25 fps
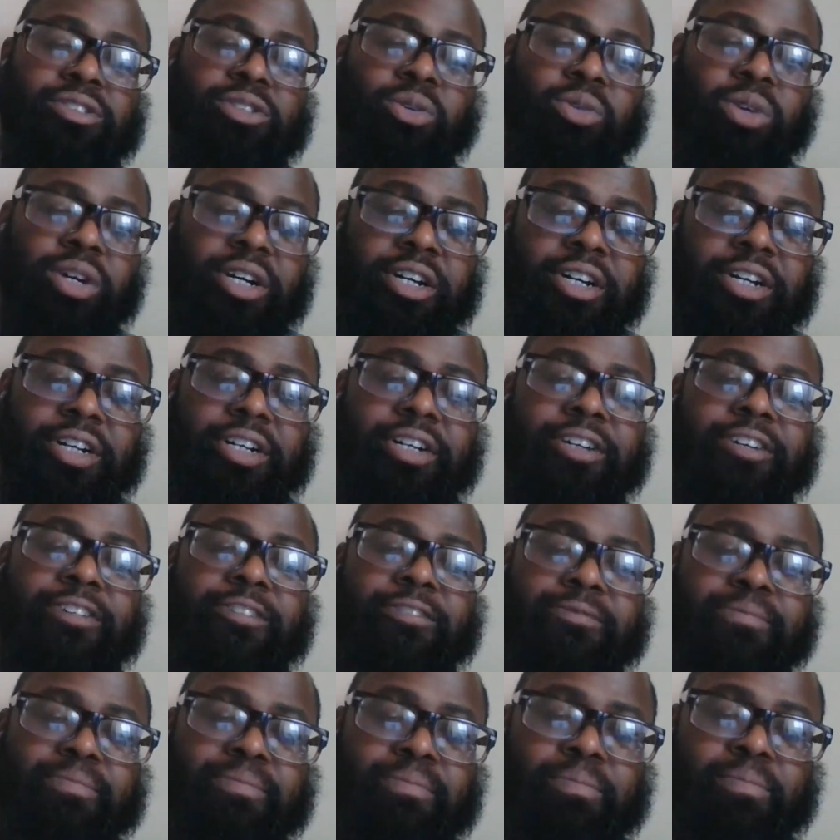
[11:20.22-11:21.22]
So uh,
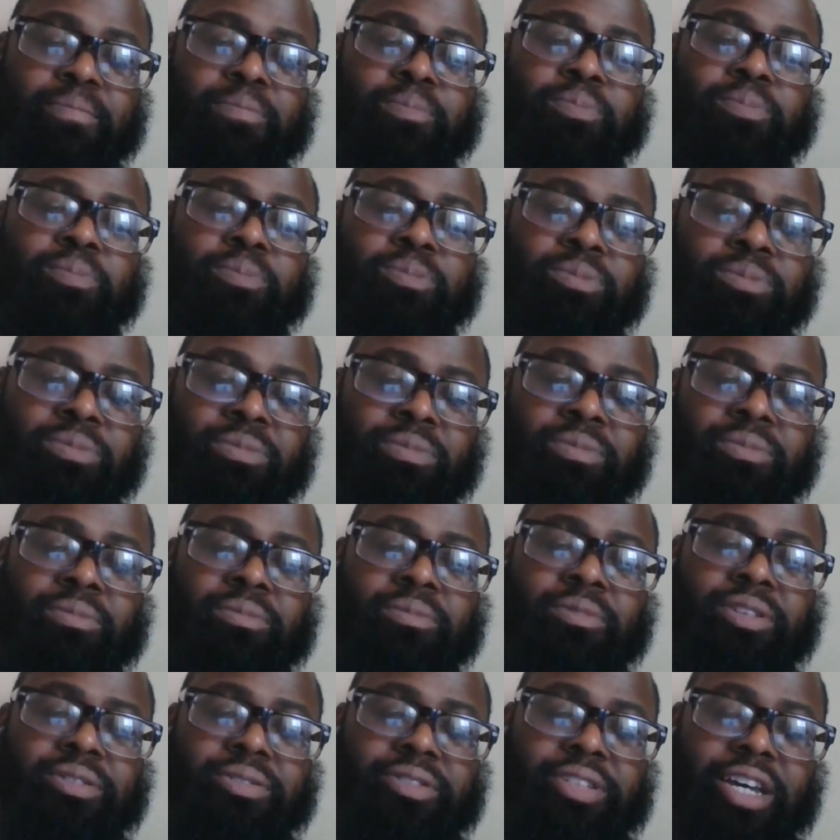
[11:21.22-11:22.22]

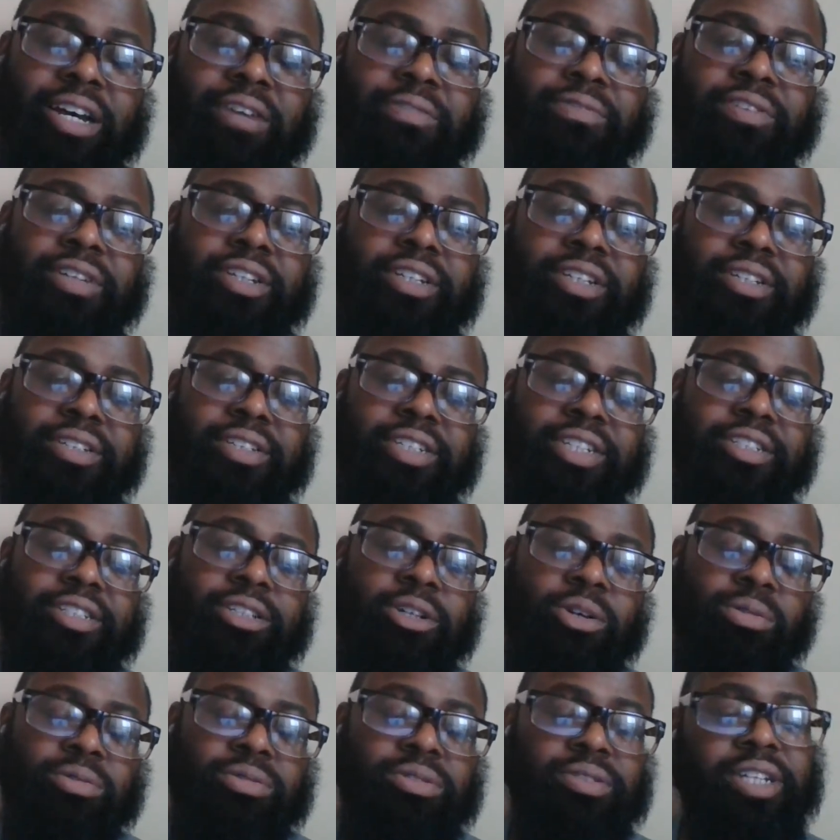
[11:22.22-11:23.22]
definitely hit
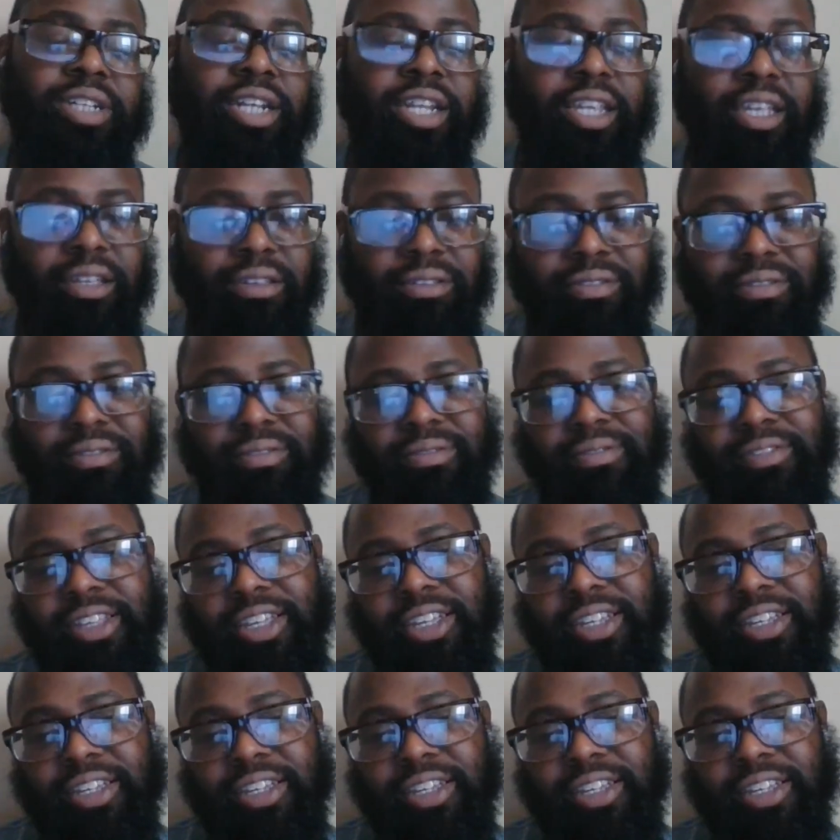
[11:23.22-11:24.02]
those links